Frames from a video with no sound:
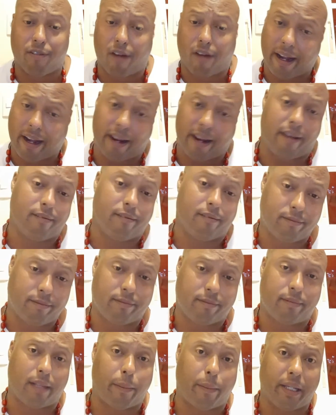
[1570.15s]
right now.
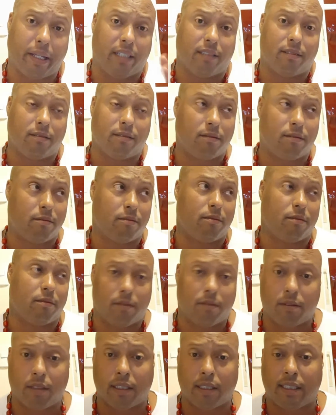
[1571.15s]
I mean,
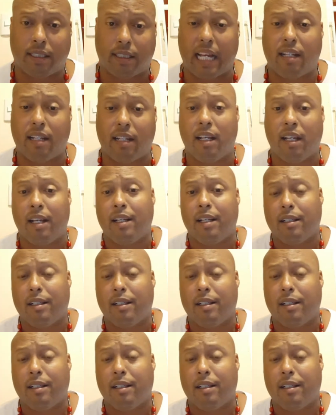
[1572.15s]
it's 10.